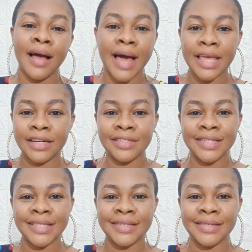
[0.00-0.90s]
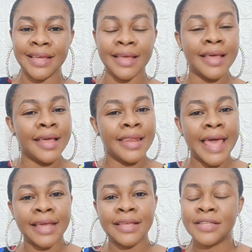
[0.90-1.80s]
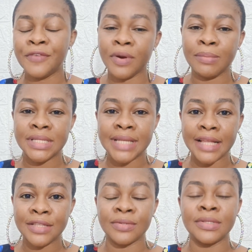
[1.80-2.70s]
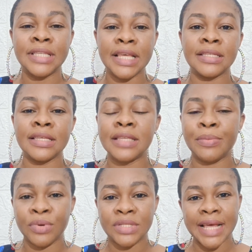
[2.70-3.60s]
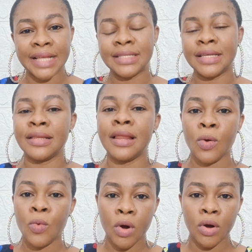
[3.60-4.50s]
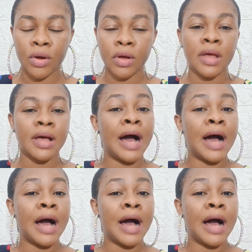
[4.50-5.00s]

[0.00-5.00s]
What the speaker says: How are you doing today? Like you see from the title, this is a protecting walk.